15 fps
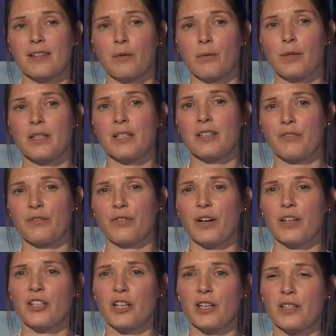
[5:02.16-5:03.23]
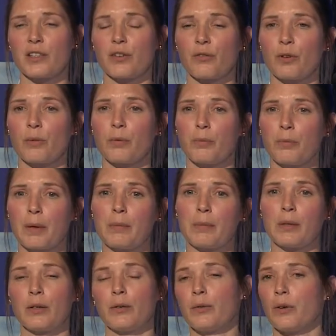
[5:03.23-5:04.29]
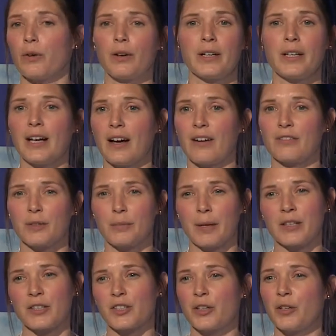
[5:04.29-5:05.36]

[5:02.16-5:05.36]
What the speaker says: that we disenfranchise the group of people who already have dementia,